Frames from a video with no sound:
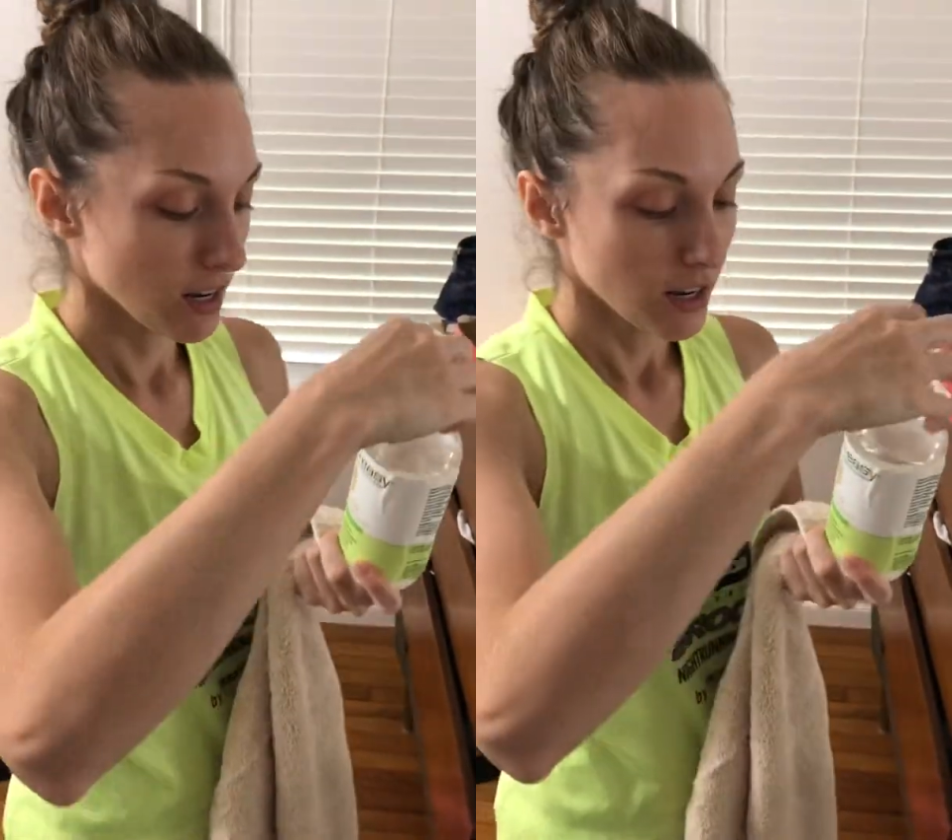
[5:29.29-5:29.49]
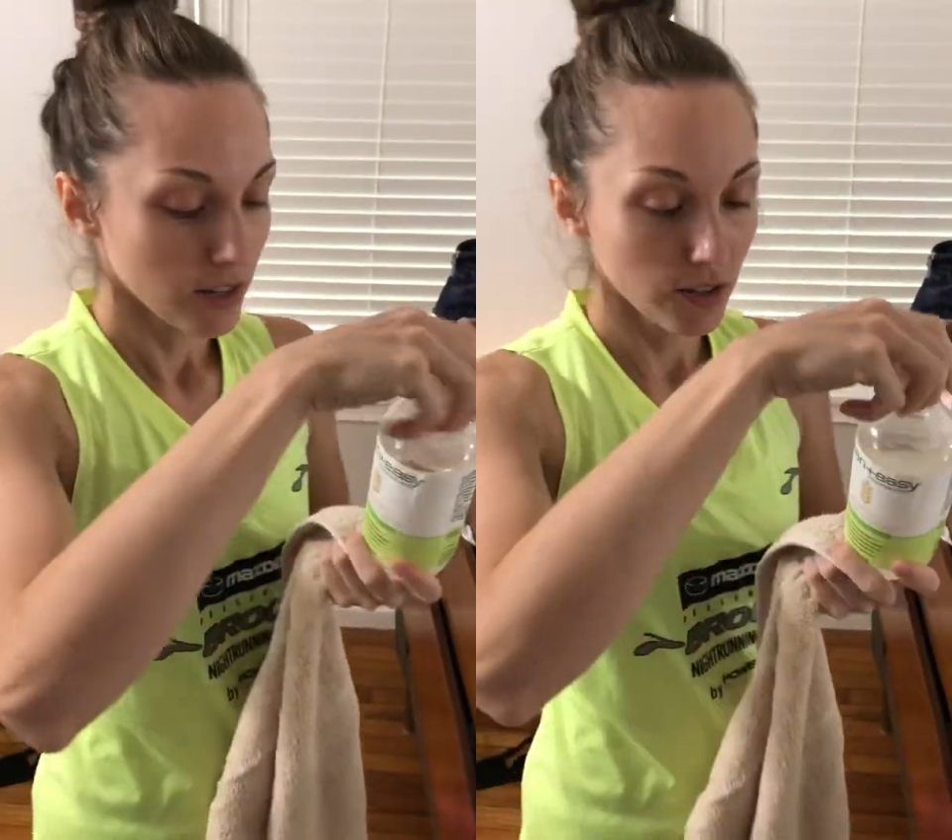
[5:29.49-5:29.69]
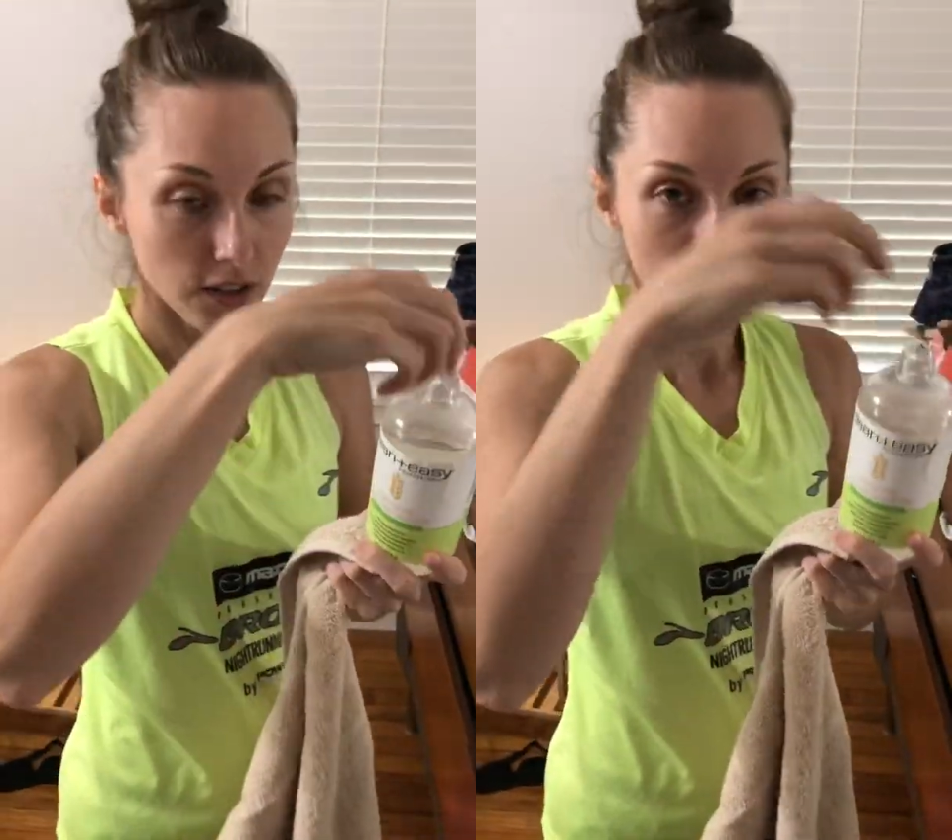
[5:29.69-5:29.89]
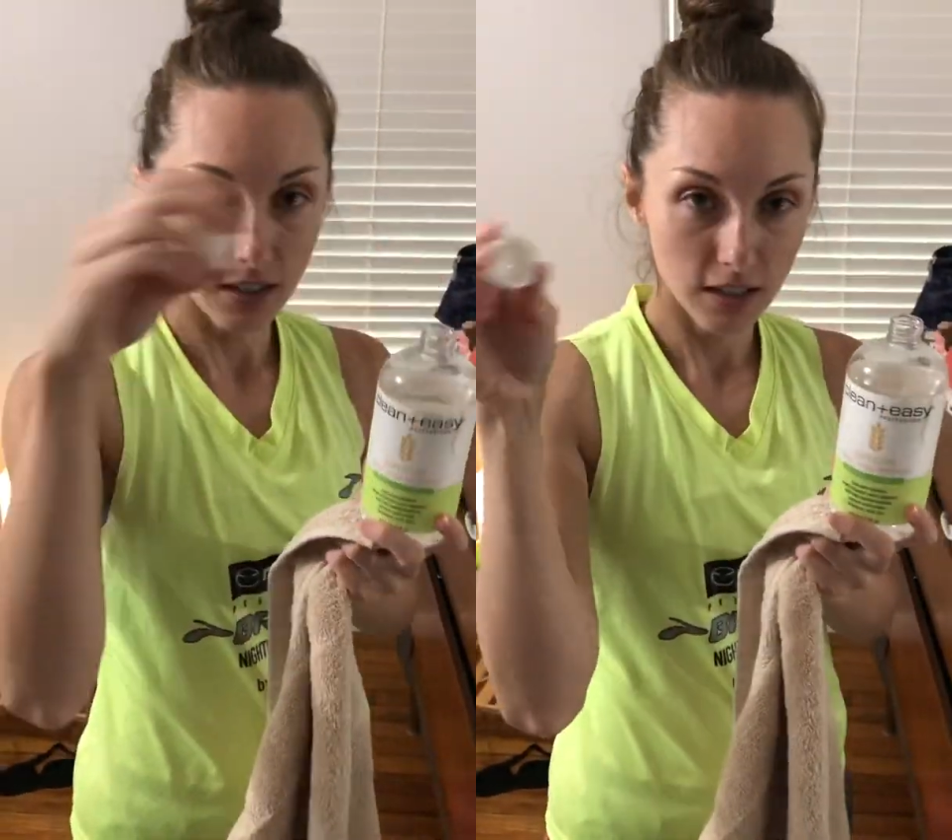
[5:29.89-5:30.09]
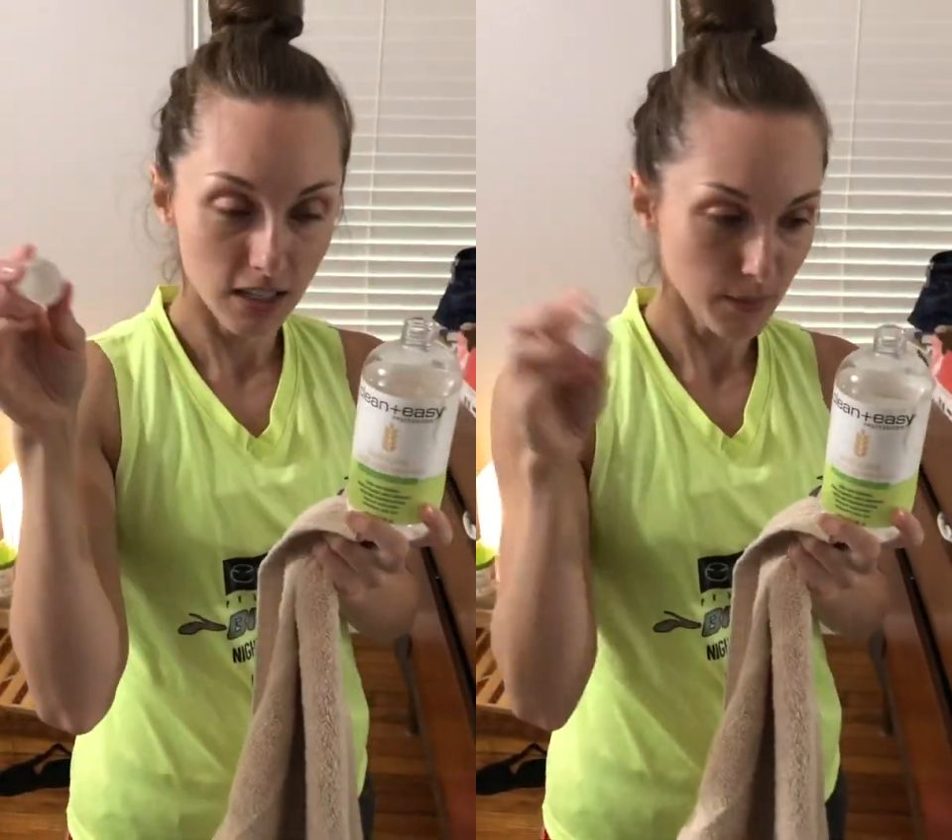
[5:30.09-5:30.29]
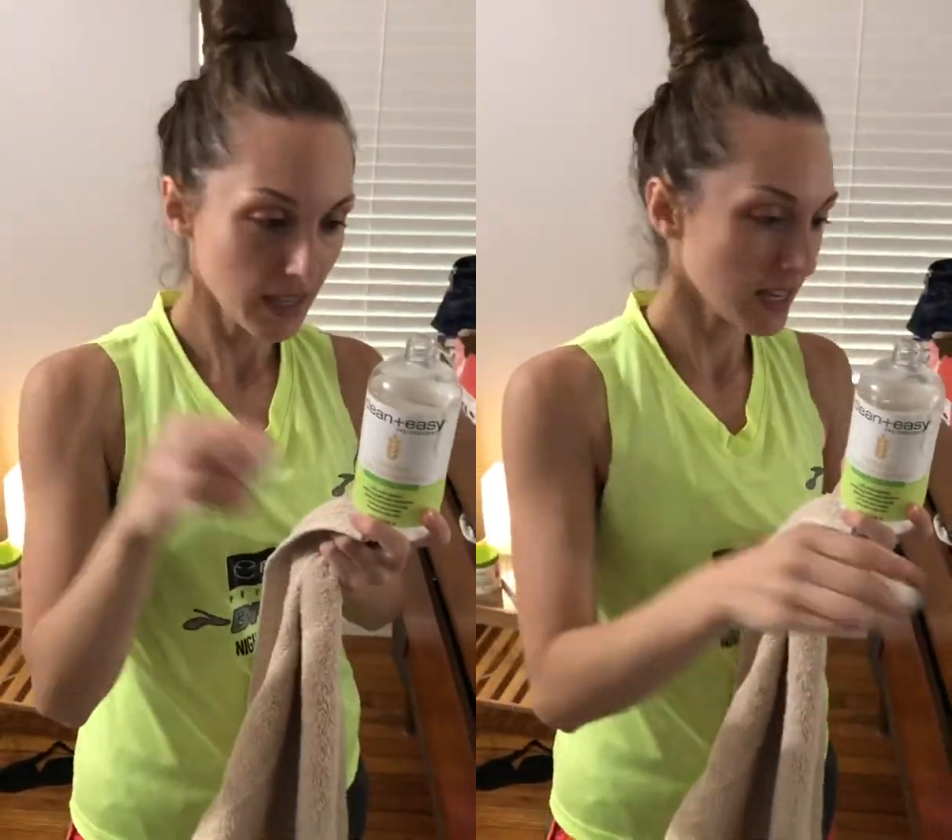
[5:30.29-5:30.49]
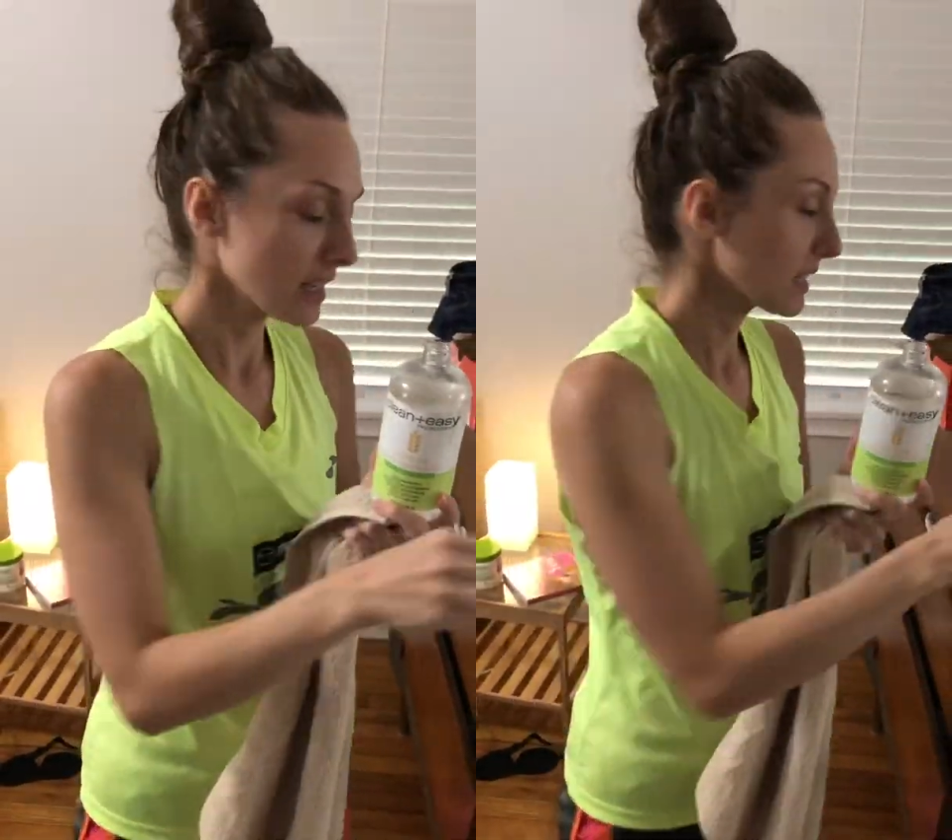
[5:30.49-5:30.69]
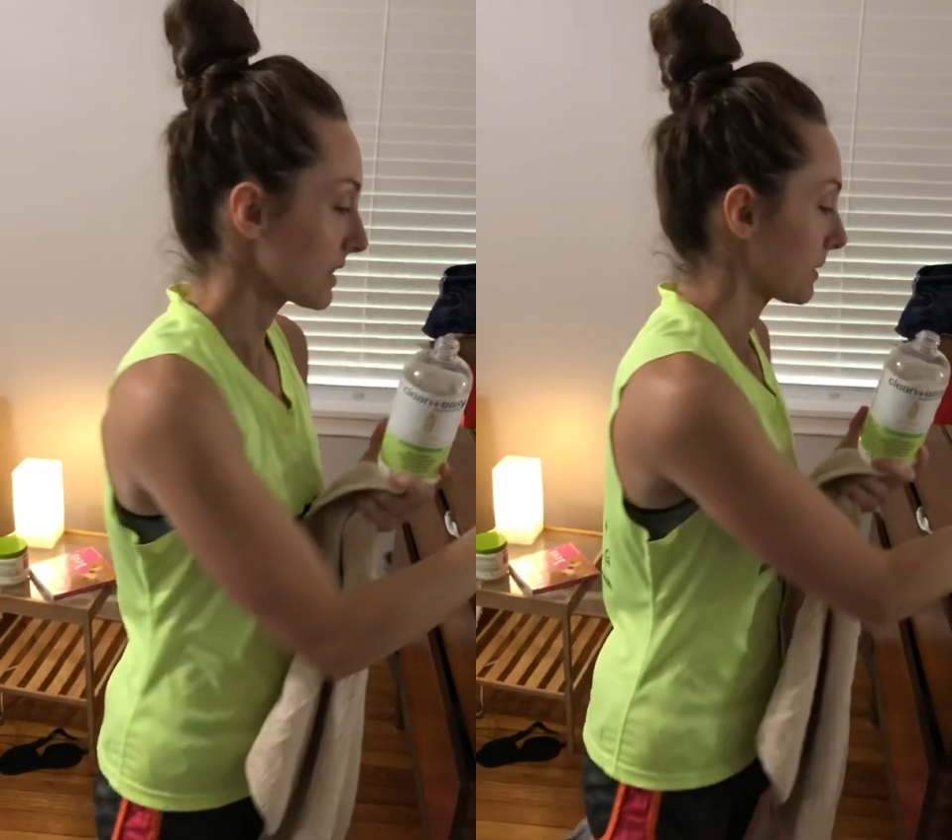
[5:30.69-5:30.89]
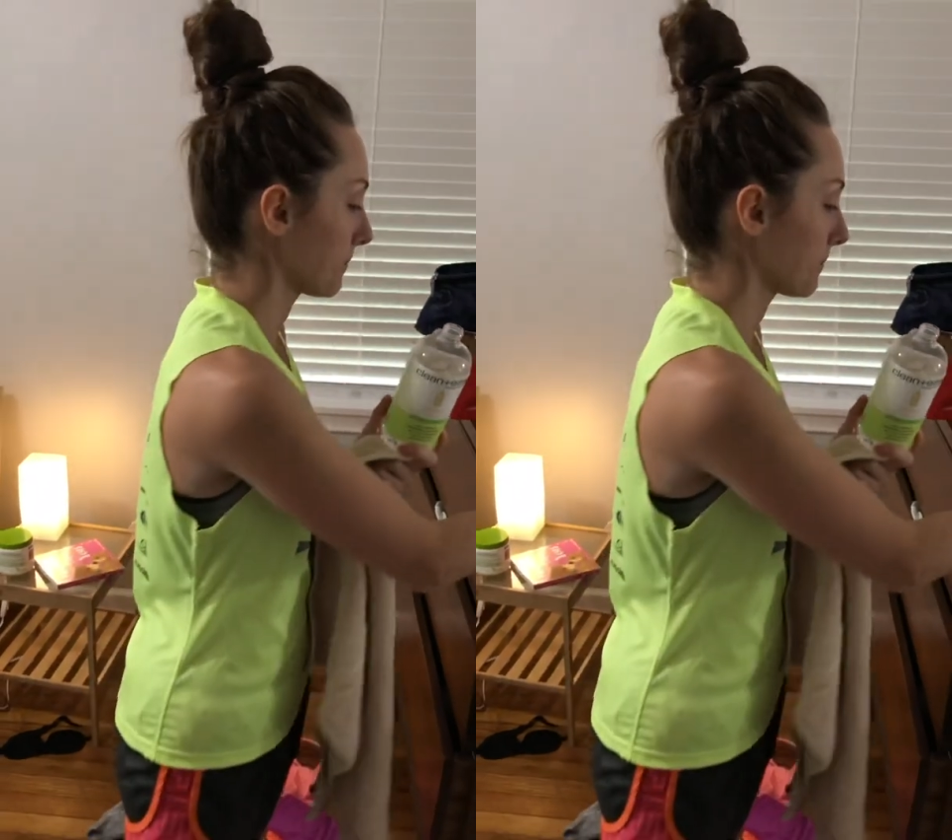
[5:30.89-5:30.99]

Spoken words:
So you get some of this,